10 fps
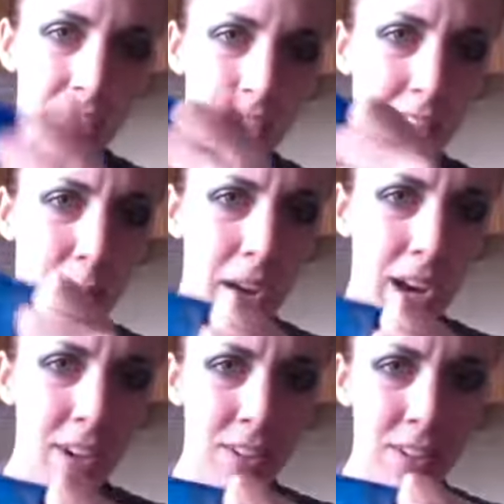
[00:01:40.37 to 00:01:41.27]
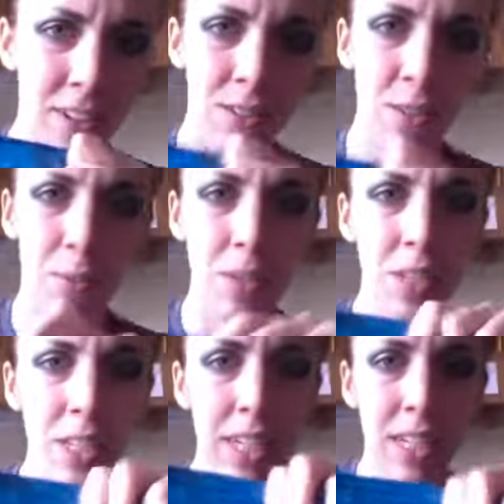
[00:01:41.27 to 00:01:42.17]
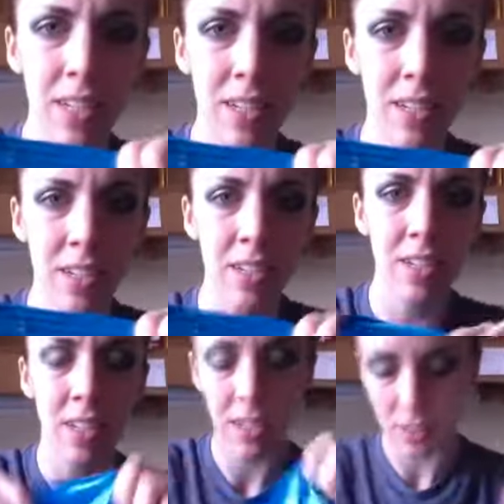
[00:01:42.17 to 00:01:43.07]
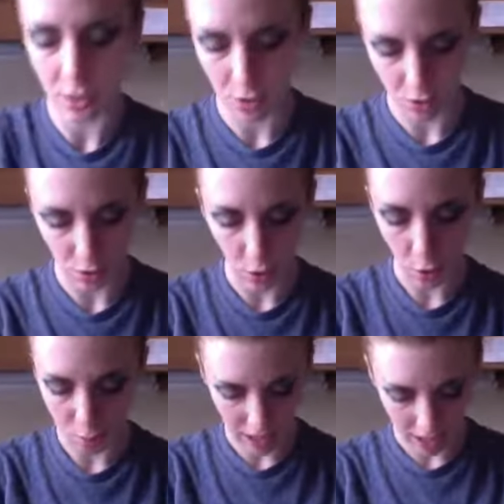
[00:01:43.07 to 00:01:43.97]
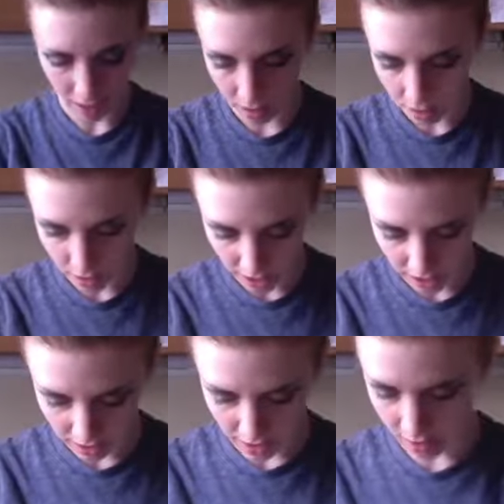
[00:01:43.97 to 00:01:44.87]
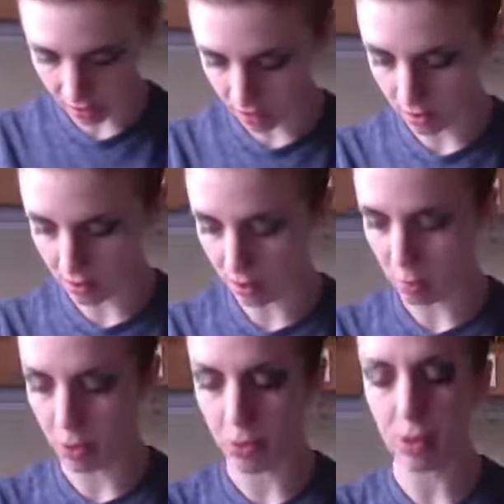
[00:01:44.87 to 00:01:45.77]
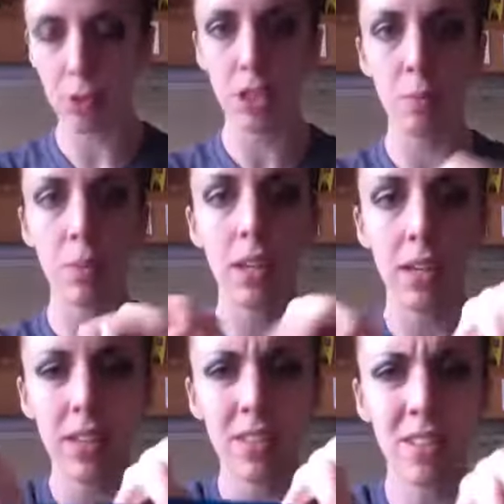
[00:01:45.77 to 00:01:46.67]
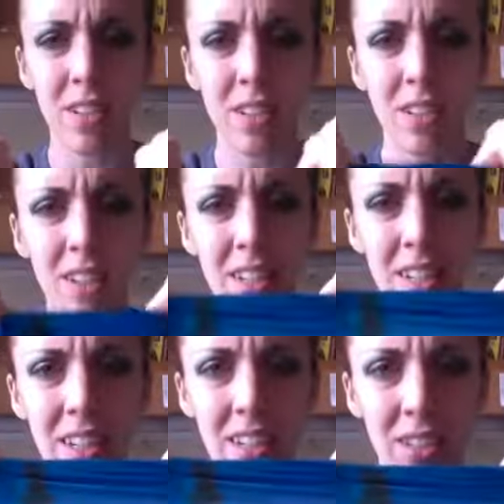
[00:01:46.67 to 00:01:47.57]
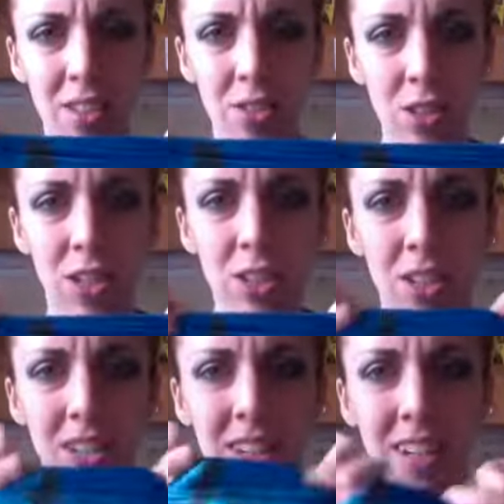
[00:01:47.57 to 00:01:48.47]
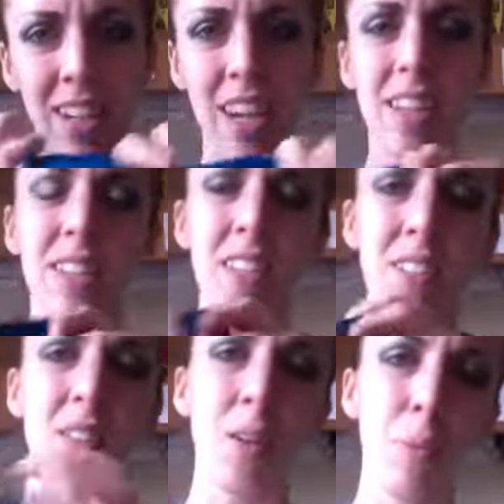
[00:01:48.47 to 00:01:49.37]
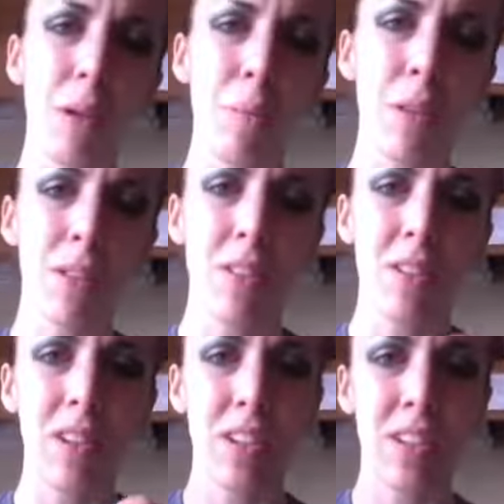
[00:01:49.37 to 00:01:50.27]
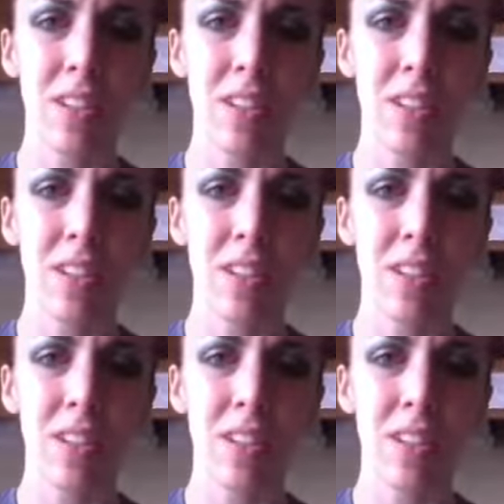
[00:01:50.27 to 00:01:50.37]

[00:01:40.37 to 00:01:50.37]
the pattern doesn't really go pale like it does in some other cheap leggings, so I'm gonna stretch. It does a little bit, but it's not